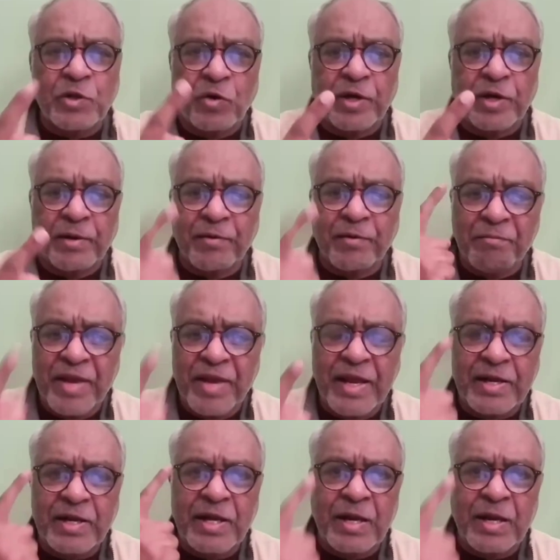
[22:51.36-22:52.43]
slogan,
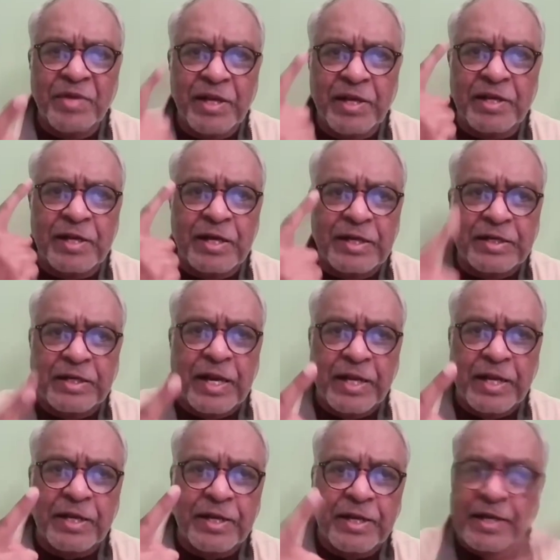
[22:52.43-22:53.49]
Make America
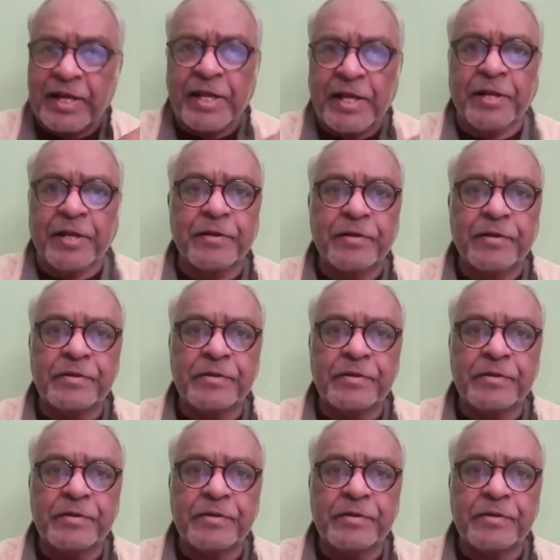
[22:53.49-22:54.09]
Great Again.